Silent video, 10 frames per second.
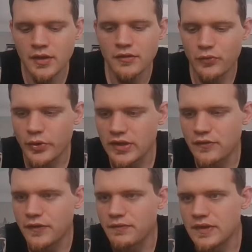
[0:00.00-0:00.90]
40s,
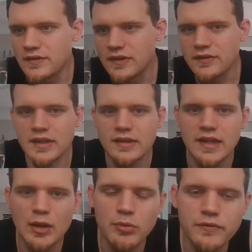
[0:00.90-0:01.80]
50s, things like
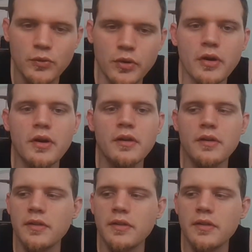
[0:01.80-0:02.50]
that, before